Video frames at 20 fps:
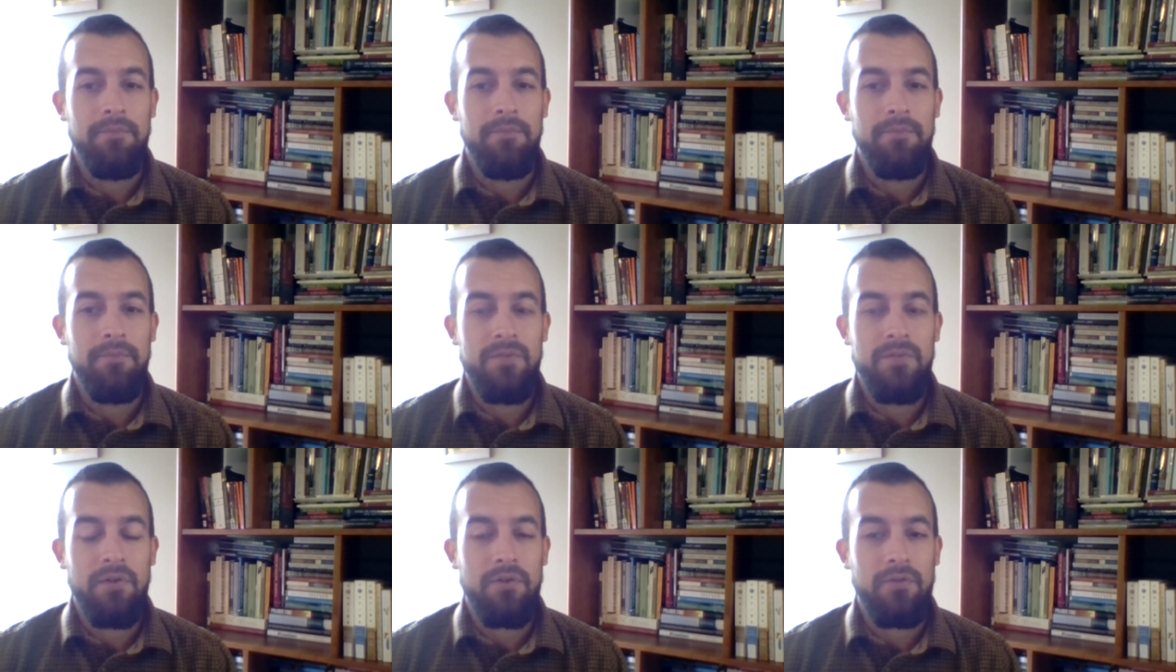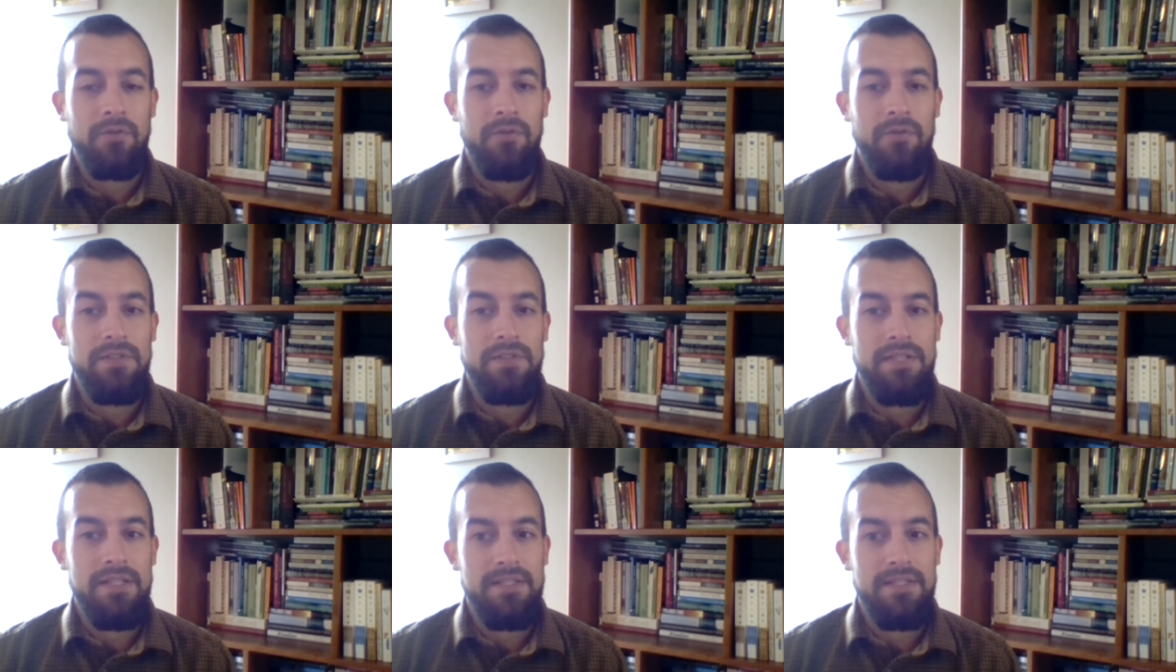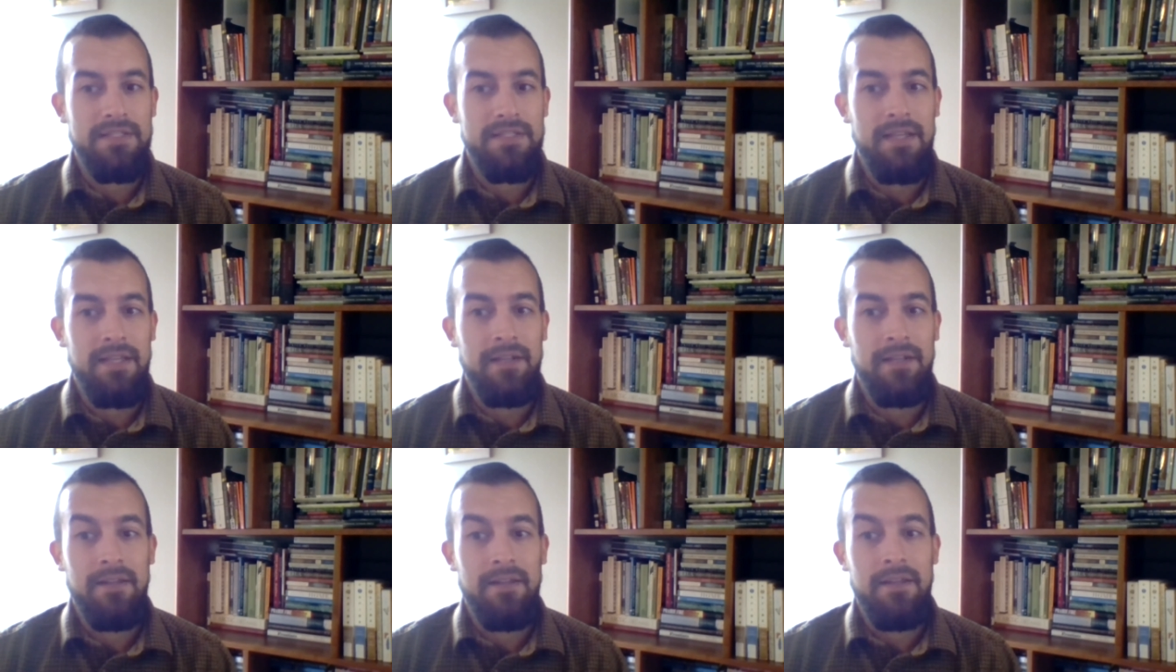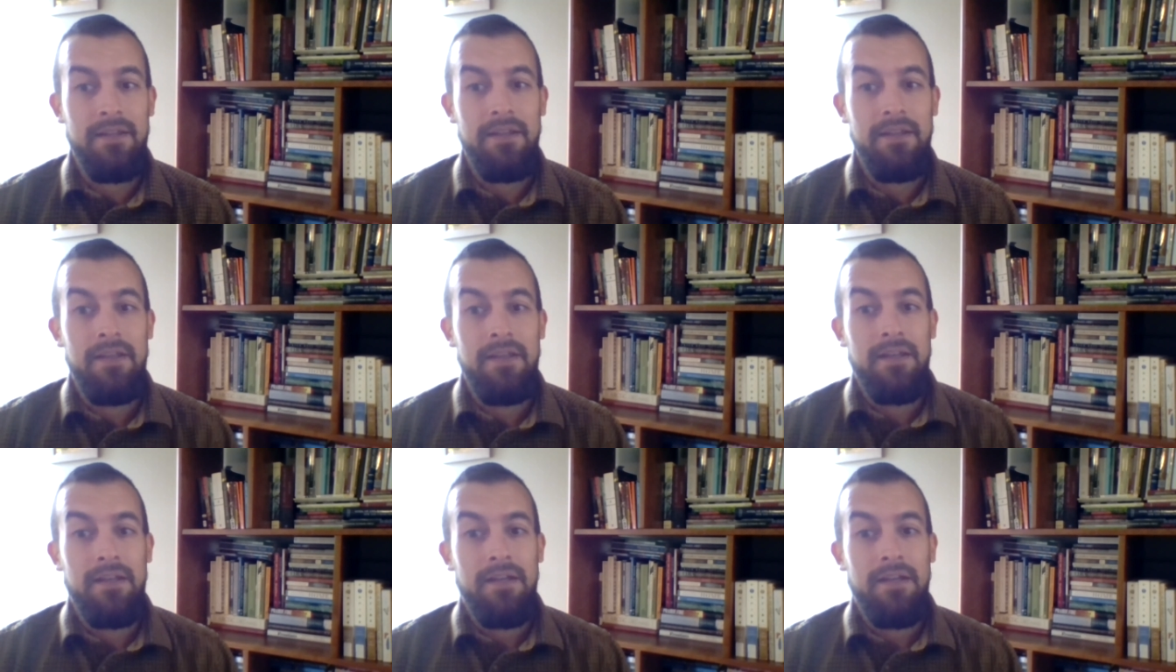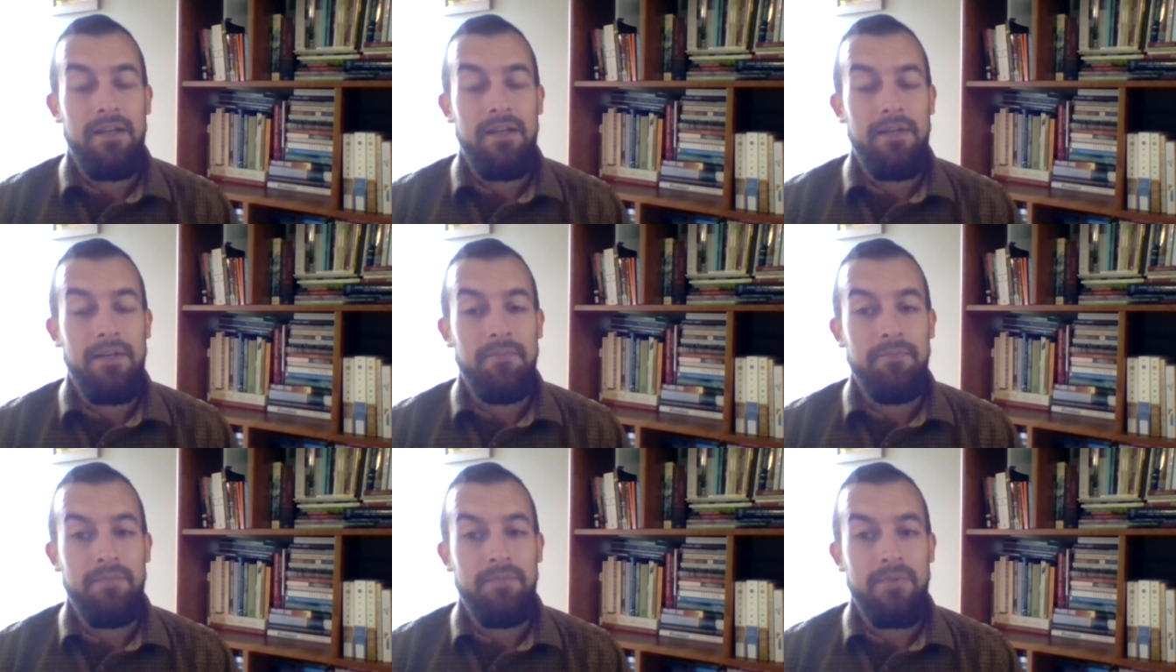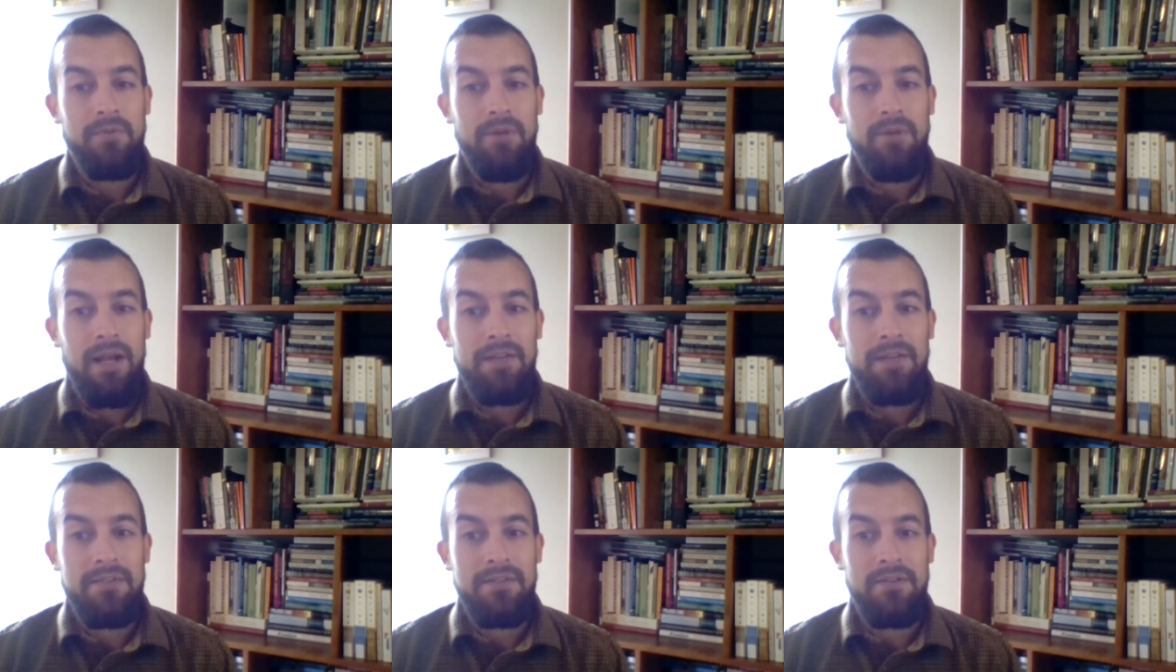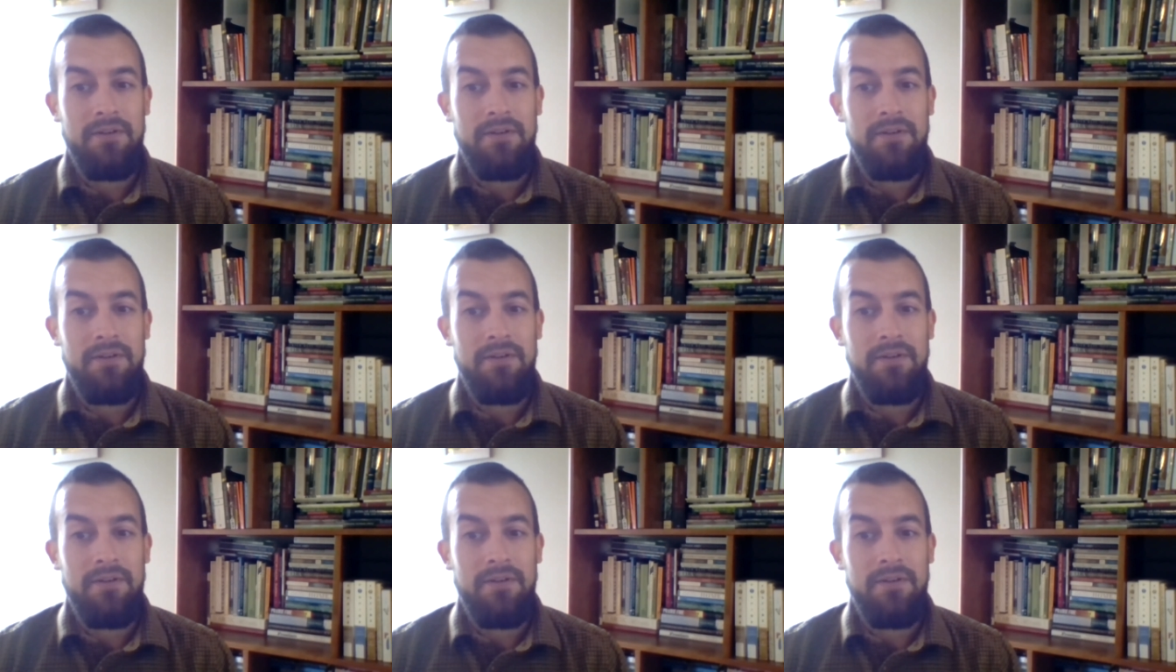circles, is that grasses